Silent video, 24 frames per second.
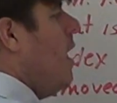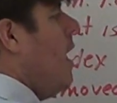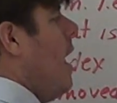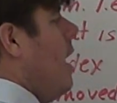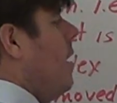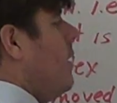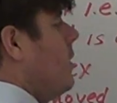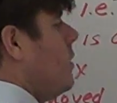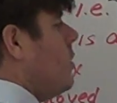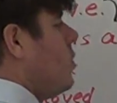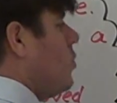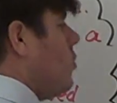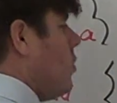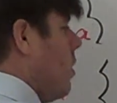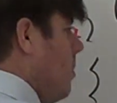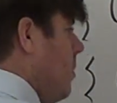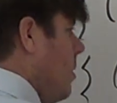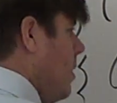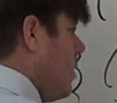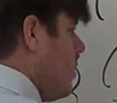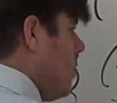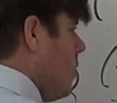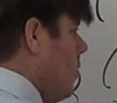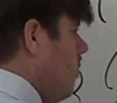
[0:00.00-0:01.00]
and
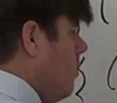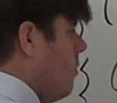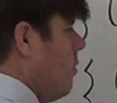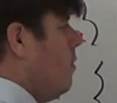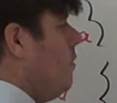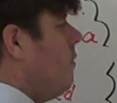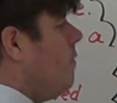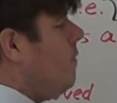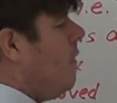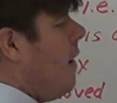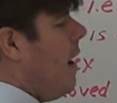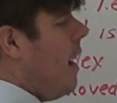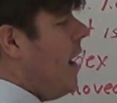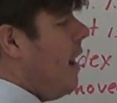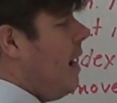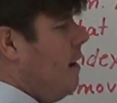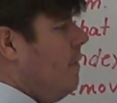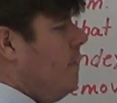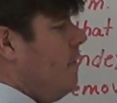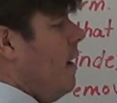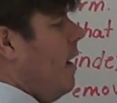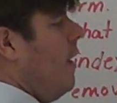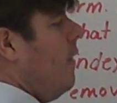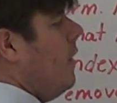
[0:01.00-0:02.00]
distribute it to the root
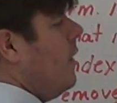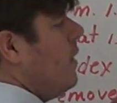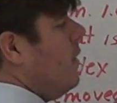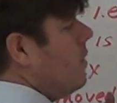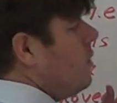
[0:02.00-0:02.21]
5 and then